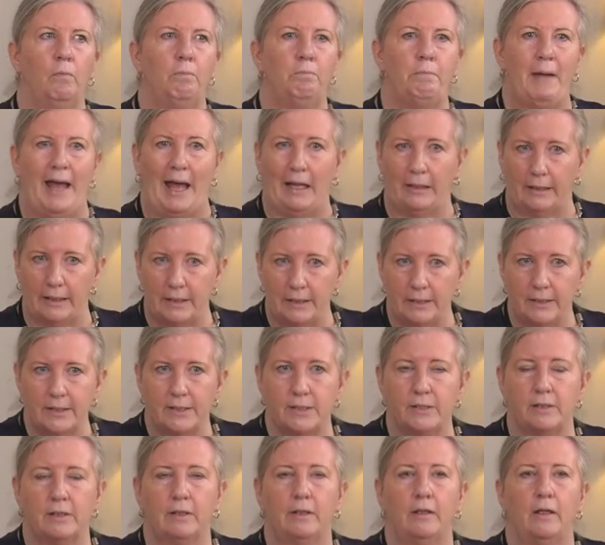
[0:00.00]

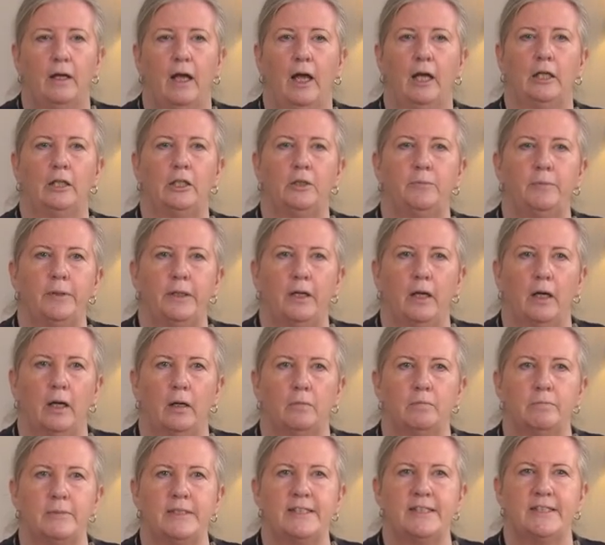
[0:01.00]
balanced and to
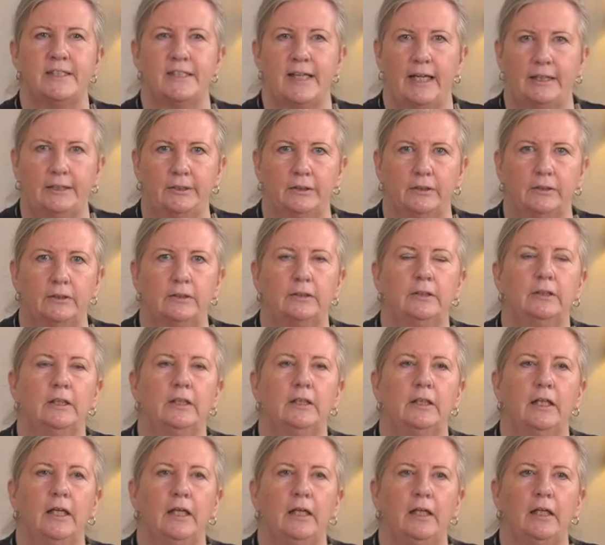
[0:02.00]
become settled
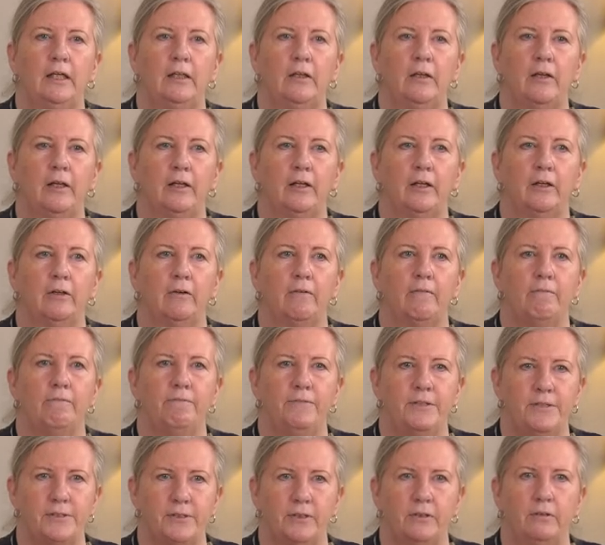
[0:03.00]
in their
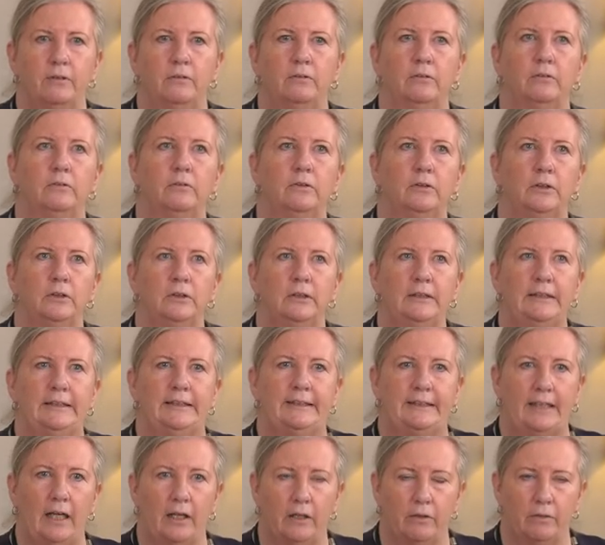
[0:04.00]
physical
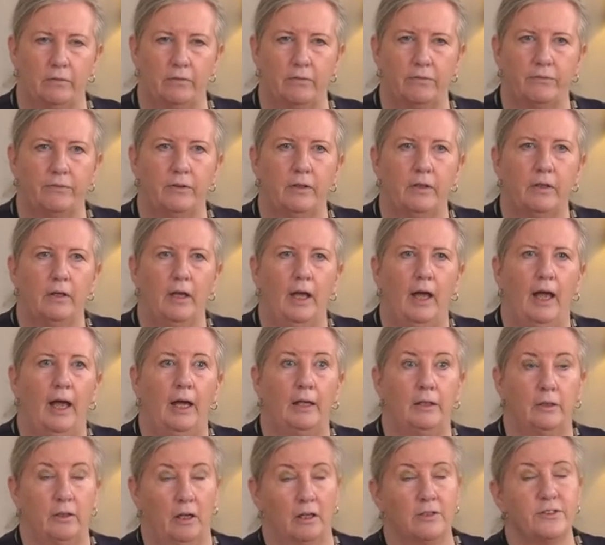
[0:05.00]
selves,
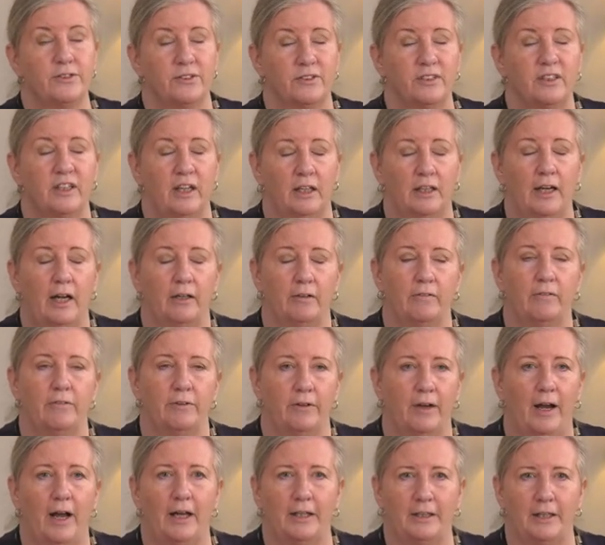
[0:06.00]
and also to get out of their
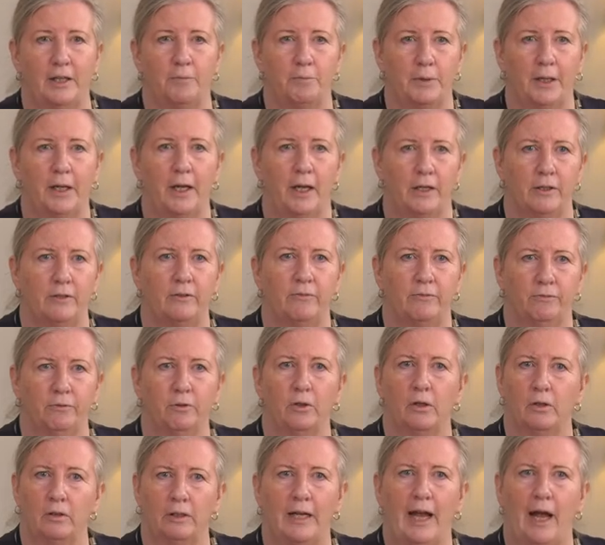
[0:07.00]
academic heads
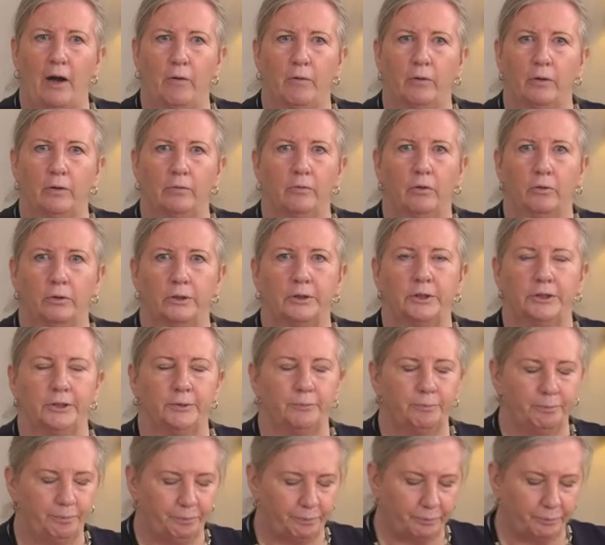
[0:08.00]
for an hour or two.